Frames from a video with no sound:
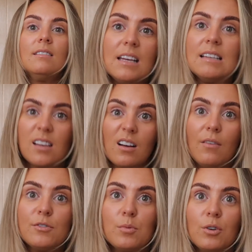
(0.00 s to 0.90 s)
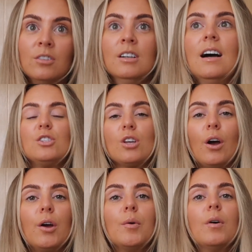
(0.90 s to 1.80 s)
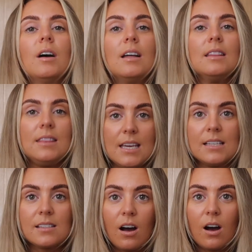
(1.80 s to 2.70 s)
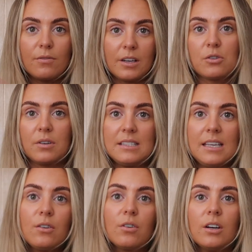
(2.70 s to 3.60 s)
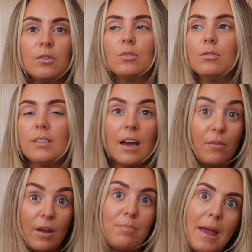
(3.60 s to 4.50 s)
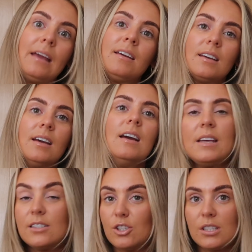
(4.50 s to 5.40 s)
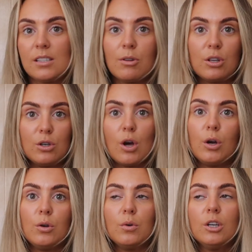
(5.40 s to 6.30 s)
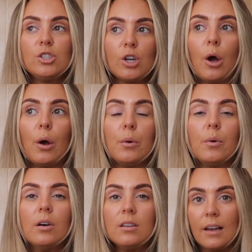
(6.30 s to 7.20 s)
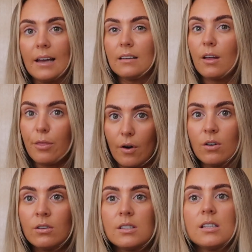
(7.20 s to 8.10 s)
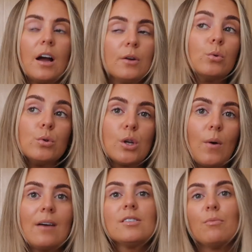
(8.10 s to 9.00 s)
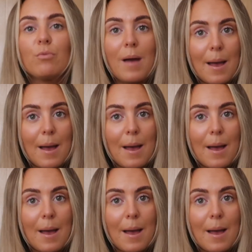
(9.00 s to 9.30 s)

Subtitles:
it's uncomfortable. So These are Victoria's Secret, or they're pink. These are just some of the no-show like thongs. I also have some from